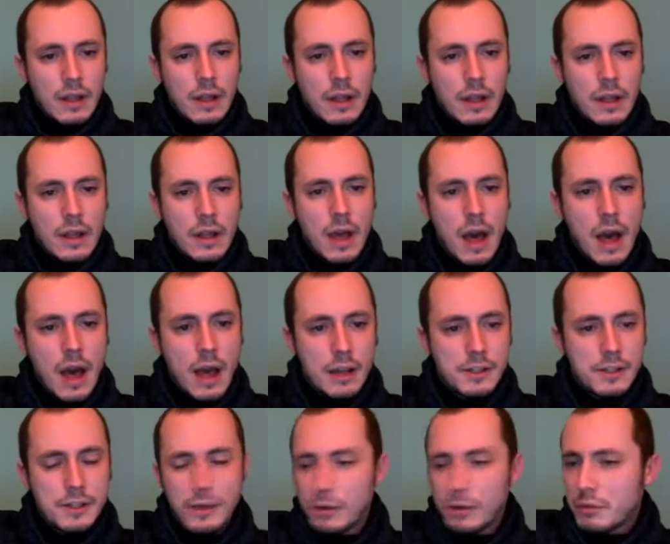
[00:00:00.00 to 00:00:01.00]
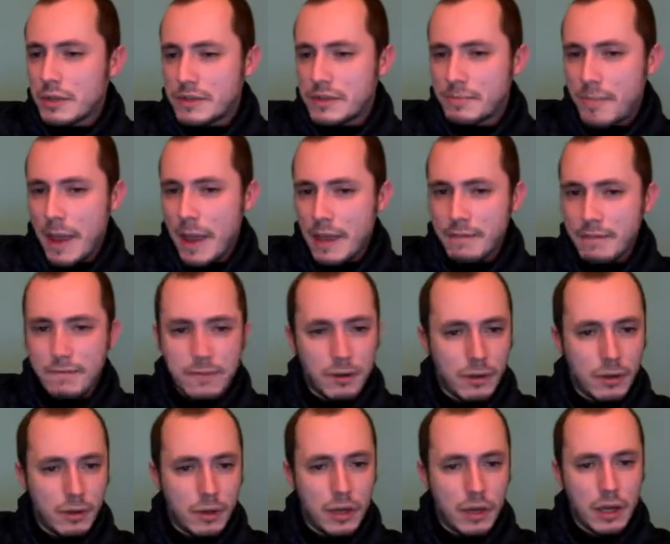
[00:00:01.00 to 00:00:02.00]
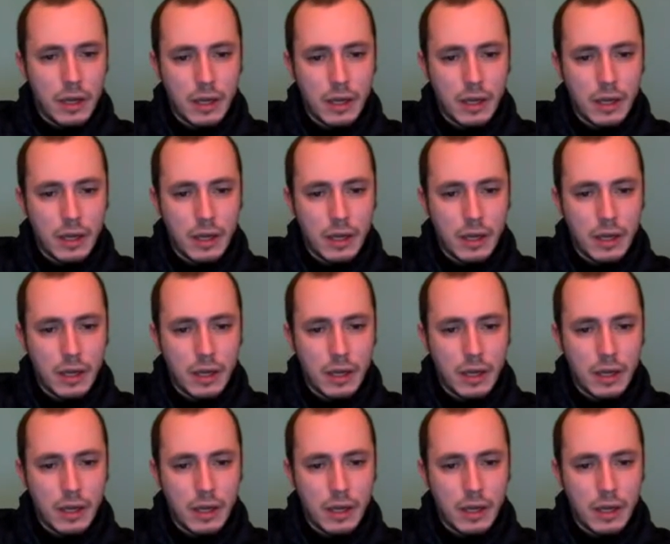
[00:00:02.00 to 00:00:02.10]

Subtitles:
Yeah, it's always painful